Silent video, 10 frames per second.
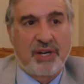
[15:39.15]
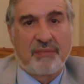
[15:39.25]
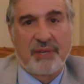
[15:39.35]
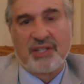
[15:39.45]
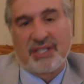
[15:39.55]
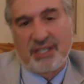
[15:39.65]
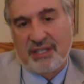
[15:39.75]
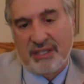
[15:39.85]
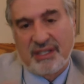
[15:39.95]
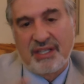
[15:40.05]
work, because
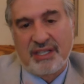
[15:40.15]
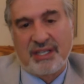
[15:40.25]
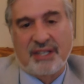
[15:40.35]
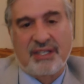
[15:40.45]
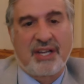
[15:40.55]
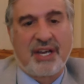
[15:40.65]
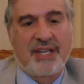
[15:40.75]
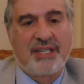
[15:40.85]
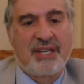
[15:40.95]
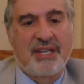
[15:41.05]
this
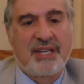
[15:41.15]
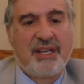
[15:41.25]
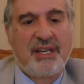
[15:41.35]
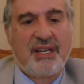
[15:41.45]
exercise